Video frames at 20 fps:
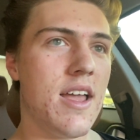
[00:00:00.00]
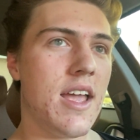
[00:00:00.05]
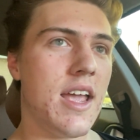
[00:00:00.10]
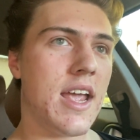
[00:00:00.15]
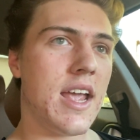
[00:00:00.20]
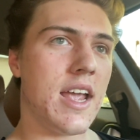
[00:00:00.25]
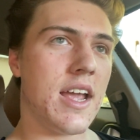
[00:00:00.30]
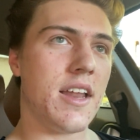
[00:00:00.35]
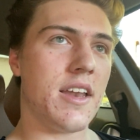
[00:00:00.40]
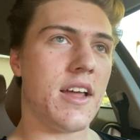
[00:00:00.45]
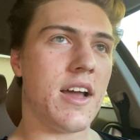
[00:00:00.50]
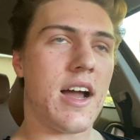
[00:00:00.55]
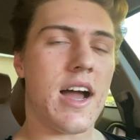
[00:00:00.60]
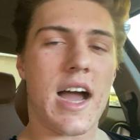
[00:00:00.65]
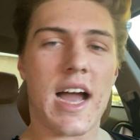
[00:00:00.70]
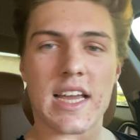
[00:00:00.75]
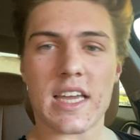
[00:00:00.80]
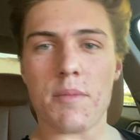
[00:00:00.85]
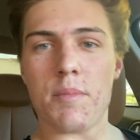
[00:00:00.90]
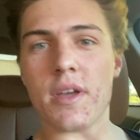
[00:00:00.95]
And
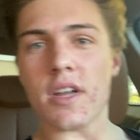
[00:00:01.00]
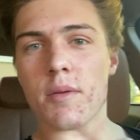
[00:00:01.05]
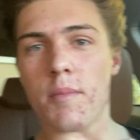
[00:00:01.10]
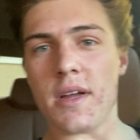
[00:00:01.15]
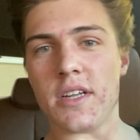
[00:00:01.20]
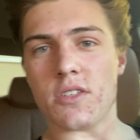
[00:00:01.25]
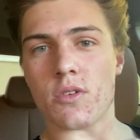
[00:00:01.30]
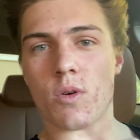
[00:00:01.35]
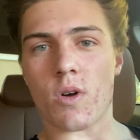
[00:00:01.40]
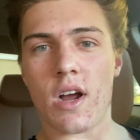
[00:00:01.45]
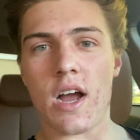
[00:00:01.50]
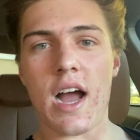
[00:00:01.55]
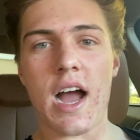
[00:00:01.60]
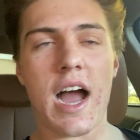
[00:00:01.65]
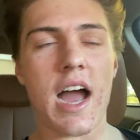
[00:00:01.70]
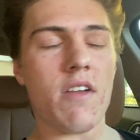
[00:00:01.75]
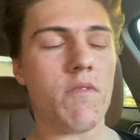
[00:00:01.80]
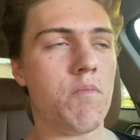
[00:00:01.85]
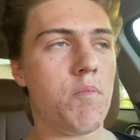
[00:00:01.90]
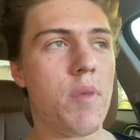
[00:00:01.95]
I can be your mentor.
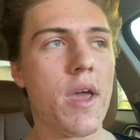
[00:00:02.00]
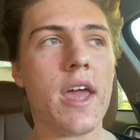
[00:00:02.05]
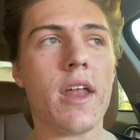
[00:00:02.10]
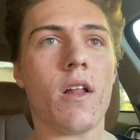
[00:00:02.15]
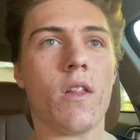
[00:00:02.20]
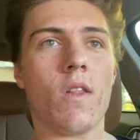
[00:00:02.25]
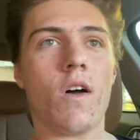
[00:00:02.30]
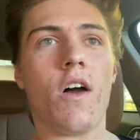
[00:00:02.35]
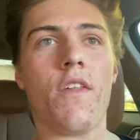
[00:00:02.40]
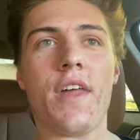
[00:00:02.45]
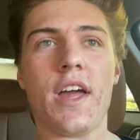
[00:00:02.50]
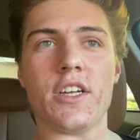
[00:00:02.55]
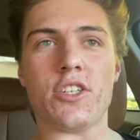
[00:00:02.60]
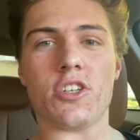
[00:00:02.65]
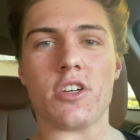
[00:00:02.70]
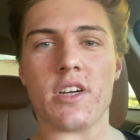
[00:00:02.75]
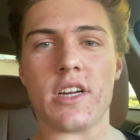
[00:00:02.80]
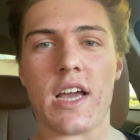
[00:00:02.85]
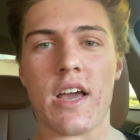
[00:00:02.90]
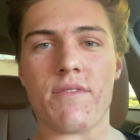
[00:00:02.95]
I've been along that
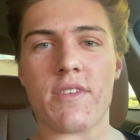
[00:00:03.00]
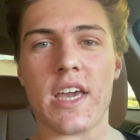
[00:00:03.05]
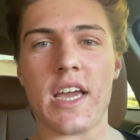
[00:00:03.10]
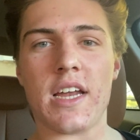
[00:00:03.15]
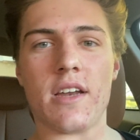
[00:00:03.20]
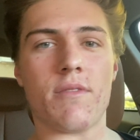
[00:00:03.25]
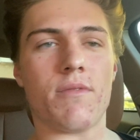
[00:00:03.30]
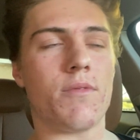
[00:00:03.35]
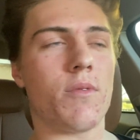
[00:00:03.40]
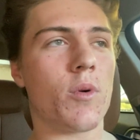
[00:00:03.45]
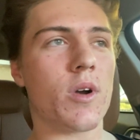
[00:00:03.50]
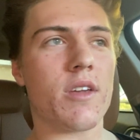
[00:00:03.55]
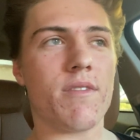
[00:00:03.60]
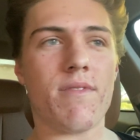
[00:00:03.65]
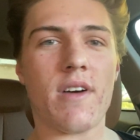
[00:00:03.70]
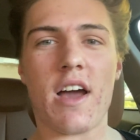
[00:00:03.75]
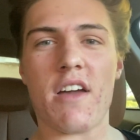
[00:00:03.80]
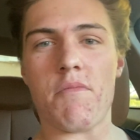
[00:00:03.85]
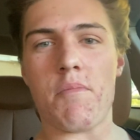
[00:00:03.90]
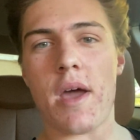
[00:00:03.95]
journey. I've gained
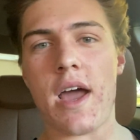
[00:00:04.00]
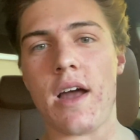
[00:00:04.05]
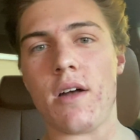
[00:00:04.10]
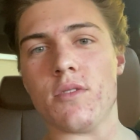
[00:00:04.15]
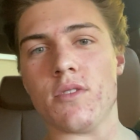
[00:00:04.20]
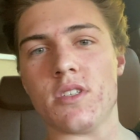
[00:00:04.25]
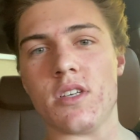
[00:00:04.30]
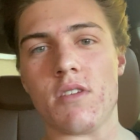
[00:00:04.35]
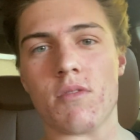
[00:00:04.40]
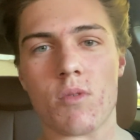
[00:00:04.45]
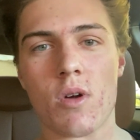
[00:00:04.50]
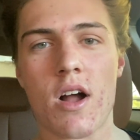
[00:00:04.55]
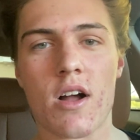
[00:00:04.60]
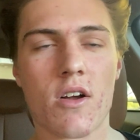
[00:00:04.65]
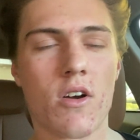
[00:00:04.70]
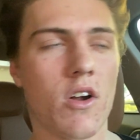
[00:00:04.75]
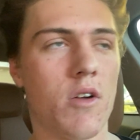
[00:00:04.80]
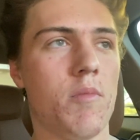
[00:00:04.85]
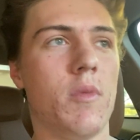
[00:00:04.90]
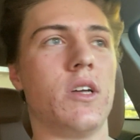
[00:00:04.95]
45 pounds of
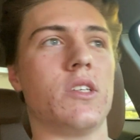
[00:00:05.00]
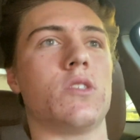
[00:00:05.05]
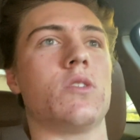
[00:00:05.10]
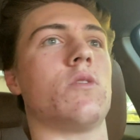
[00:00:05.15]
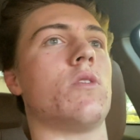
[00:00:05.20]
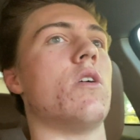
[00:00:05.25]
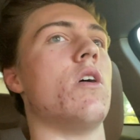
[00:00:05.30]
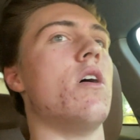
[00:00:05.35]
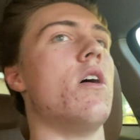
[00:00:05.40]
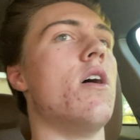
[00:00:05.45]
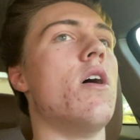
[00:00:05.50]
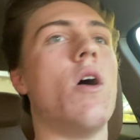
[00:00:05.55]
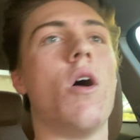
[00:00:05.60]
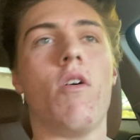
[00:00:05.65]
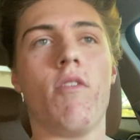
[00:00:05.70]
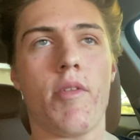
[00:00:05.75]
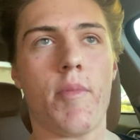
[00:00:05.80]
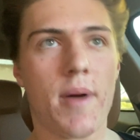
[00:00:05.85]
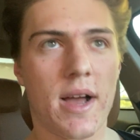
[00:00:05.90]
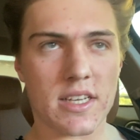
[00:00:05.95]
rock hard muscle
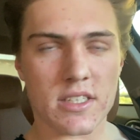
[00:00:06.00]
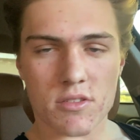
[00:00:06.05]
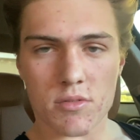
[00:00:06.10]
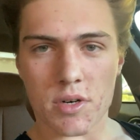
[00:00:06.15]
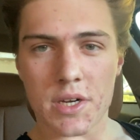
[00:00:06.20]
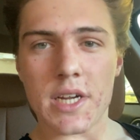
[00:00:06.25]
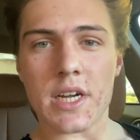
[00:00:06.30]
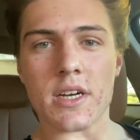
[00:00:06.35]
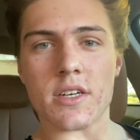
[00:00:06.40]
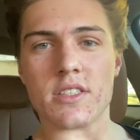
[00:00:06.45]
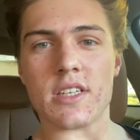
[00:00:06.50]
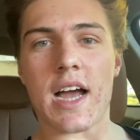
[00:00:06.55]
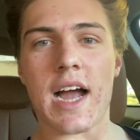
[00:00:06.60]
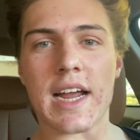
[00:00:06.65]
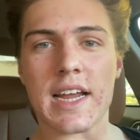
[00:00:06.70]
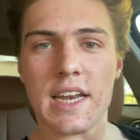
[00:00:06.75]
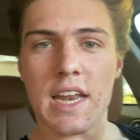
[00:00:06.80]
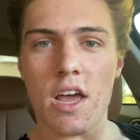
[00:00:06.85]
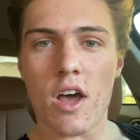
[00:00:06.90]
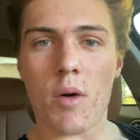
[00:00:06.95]
over the past 3 years.
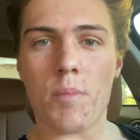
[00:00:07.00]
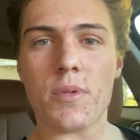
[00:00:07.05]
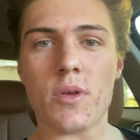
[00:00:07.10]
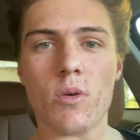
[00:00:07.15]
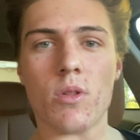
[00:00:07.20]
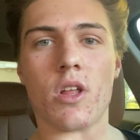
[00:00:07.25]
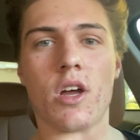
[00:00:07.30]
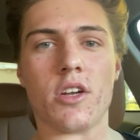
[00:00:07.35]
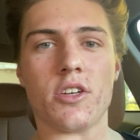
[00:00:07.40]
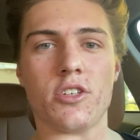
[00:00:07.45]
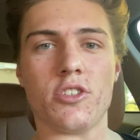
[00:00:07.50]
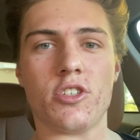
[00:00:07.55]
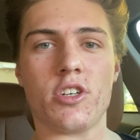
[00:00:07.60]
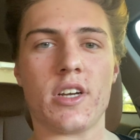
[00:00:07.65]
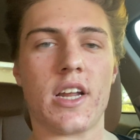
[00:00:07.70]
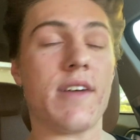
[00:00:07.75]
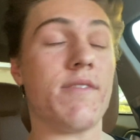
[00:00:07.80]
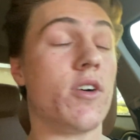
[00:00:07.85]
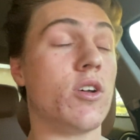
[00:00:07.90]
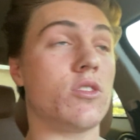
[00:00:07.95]
I can help you along your
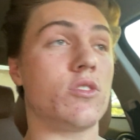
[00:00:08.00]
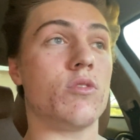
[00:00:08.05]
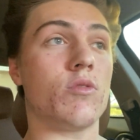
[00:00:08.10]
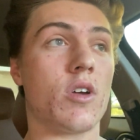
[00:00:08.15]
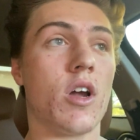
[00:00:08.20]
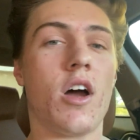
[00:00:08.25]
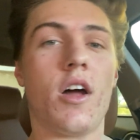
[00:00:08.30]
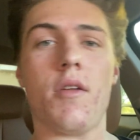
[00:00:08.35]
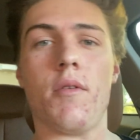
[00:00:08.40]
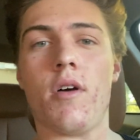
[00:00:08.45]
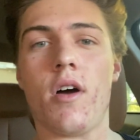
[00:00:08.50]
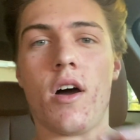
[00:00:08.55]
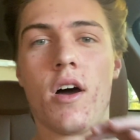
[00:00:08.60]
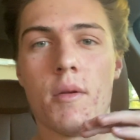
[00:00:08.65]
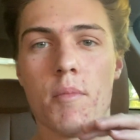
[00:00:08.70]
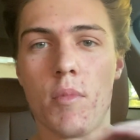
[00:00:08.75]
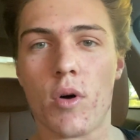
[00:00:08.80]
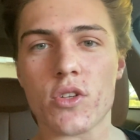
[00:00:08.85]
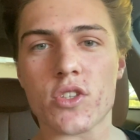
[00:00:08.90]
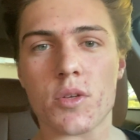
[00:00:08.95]
journey. I've also gone
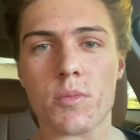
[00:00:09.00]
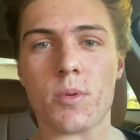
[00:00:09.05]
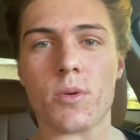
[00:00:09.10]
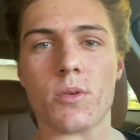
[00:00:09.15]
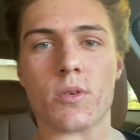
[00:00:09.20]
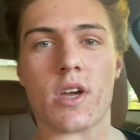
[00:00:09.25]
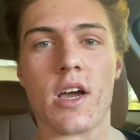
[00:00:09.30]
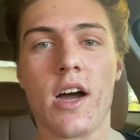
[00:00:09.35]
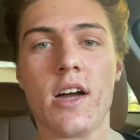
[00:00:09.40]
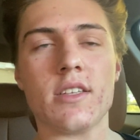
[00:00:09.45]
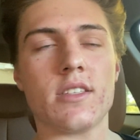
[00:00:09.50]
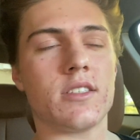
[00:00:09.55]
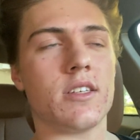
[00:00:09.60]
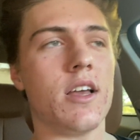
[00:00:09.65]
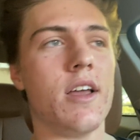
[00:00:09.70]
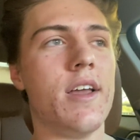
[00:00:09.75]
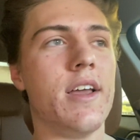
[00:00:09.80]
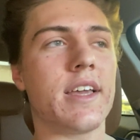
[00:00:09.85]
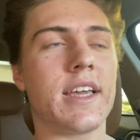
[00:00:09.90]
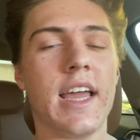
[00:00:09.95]
on multiple cuts,
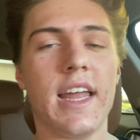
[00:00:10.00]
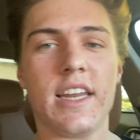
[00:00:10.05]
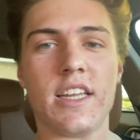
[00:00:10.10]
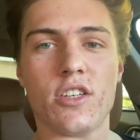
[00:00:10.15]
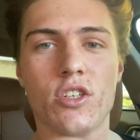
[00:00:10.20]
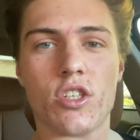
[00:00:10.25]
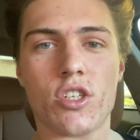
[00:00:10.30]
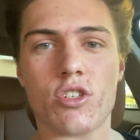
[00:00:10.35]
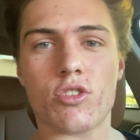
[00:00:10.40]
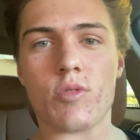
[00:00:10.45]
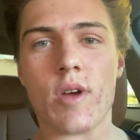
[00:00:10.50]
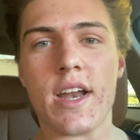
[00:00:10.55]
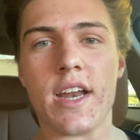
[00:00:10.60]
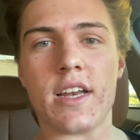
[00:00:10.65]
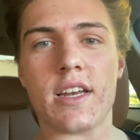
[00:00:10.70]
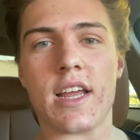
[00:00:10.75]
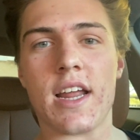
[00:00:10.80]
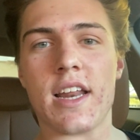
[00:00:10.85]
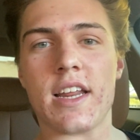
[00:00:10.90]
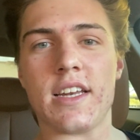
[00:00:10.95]
getting
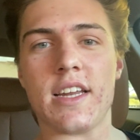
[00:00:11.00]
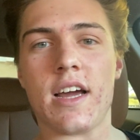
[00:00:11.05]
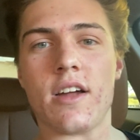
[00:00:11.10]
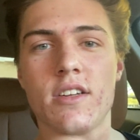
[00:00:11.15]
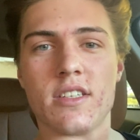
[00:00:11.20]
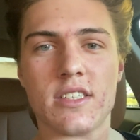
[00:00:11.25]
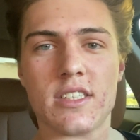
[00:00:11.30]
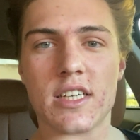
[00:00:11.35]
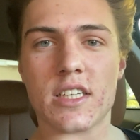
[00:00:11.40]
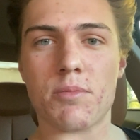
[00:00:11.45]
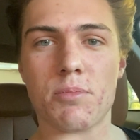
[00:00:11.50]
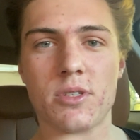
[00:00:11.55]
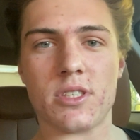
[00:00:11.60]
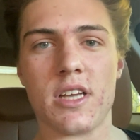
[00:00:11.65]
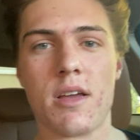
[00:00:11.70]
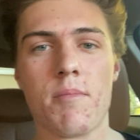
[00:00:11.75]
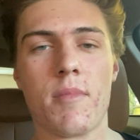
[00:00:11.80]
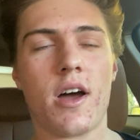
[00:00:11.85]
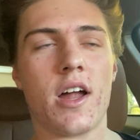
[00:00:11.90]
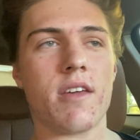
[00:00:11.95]
shredded, getting down to
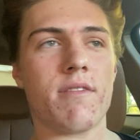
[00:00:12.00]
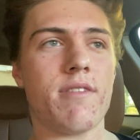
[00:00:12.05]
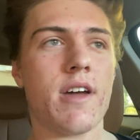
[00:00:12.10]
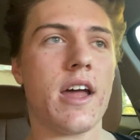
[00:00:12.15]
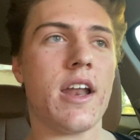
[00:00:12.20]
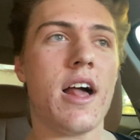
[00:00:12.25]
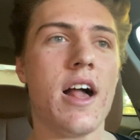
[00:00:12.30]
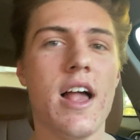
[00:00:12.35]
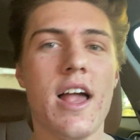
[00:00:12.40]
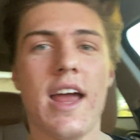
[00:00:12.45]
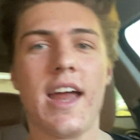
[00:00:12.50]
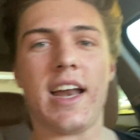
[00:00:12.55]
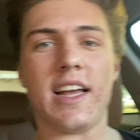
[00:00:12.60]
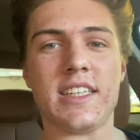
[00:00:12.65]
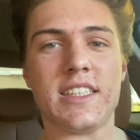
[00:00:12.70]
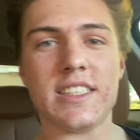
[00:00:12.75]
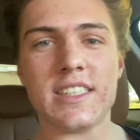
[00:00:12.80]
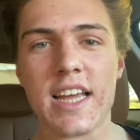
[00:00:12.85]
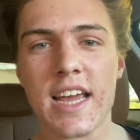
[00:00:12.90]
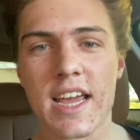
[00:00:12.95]
6% body fat, and I
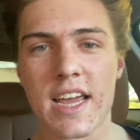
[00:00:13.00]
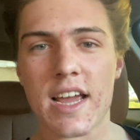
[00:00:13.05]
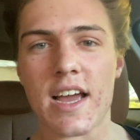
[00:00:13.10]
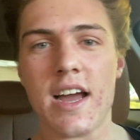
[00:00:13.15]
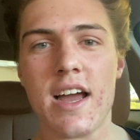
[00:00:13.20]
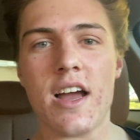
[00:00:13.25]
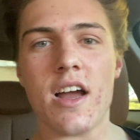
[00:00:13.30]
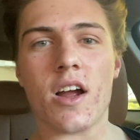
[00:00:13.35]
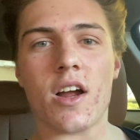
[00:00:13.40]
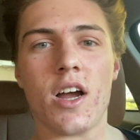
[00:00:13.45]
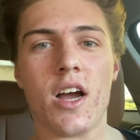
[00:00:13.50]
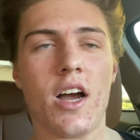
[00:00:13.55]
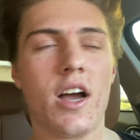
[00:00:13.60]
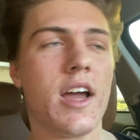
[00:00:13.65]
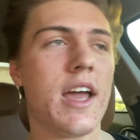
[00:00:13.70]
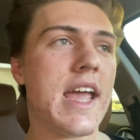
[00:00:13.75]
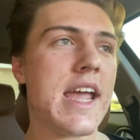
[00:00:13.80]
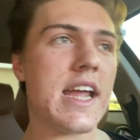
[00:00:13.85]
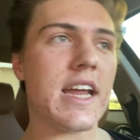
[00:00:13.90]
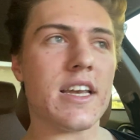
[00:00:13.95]
stay
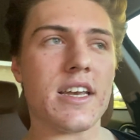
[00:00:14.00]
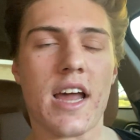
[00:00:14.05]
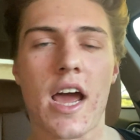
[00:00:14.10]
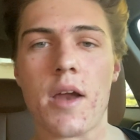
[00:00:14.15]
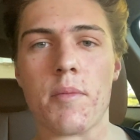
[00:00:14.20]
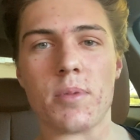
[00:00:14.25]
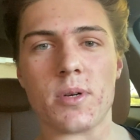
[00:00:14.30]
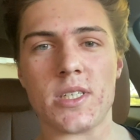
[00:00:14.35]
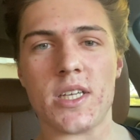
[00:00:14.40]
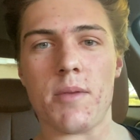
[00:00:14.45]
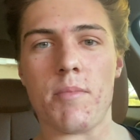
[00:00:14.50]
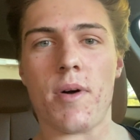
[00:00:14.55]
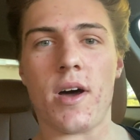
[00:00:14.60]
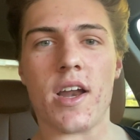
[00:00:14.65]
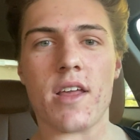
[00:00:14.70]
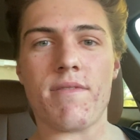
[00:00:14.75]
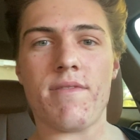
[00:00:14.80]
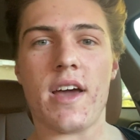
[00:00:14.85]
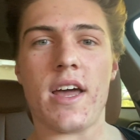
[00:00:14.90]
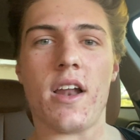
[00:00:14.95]
8-9%
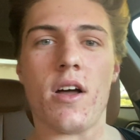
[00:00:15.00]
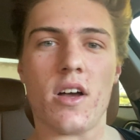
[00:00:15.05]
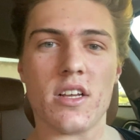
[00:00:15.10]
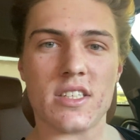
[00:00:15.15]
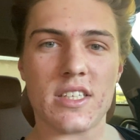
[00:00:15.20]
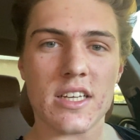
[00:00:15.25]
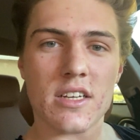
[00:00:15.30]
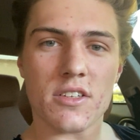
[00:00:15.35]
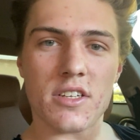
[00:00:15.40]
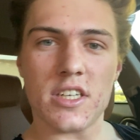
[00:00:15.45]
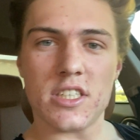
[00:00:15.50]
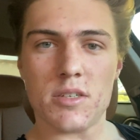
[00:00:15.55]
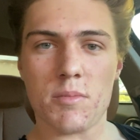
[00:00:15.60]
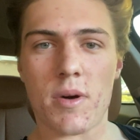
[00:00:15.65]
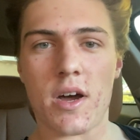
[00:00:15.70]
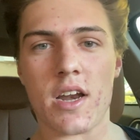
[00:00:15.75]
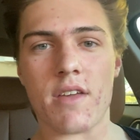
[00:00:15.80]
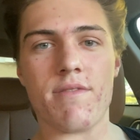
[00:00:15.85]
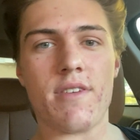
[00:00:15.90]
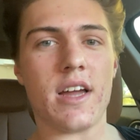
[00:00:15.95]
body fat, single-digit
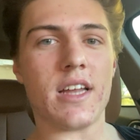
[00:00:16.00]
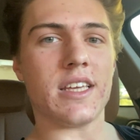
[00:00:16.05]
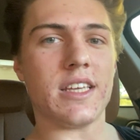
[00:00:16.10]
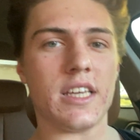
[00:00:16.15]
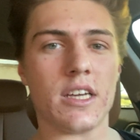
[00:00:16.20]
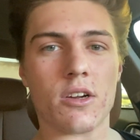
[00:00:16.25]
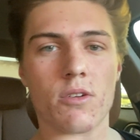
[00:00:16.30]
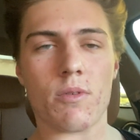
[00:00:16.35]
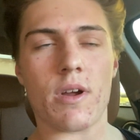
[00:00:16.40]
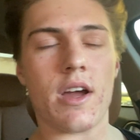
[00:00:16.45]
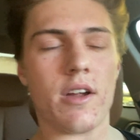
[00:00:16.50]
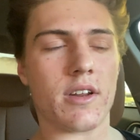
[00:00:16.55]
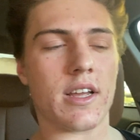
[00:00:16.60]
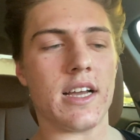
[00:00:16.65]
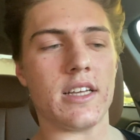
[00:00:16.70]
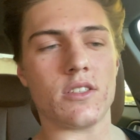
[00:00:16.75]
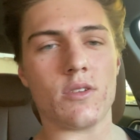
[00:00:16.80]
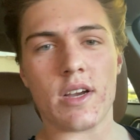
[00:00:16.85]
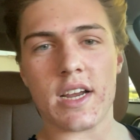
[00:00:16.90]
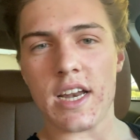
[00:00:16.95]
body fat year-round,
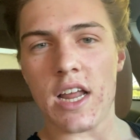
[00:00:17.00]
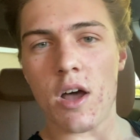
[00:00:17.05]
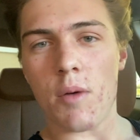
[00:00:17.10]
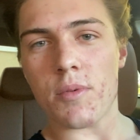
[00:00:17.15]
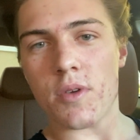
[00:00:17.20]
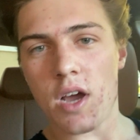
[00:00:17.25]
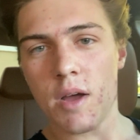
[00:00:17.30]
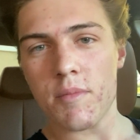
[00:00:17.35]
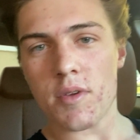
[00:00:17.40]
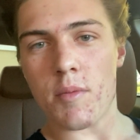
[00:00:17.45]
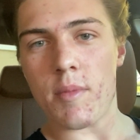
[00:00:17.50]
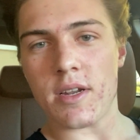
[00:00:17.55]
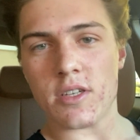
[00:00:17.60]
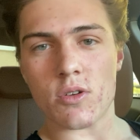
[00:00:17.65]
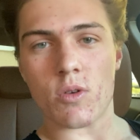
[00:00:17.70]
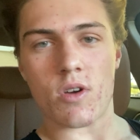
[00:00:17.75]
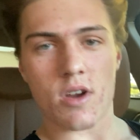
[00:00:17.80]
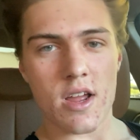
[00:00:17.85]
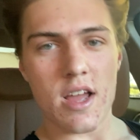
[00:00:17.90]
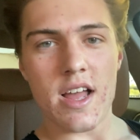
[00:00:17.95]
guys. So I can help you. I'm your
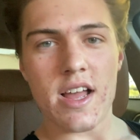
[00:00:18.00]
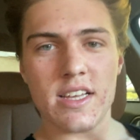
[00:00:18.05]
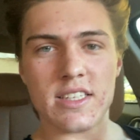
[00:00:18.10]
mentor.